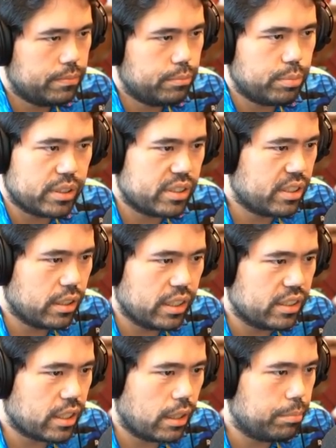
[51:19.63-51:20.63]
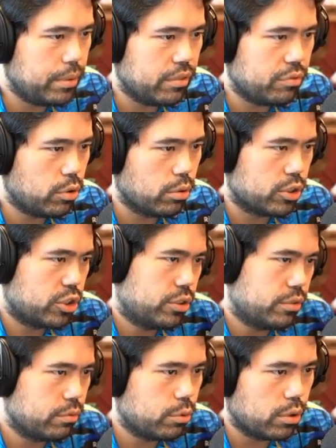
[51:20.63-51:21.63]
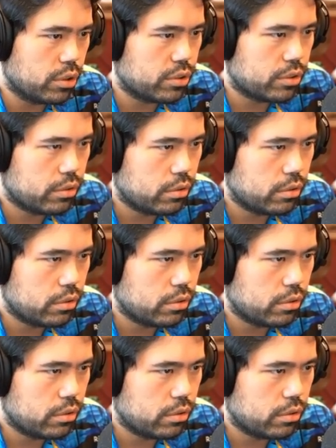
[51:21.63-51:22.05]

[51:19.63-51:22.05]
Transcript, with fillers: but still, he's got B4, which, of course.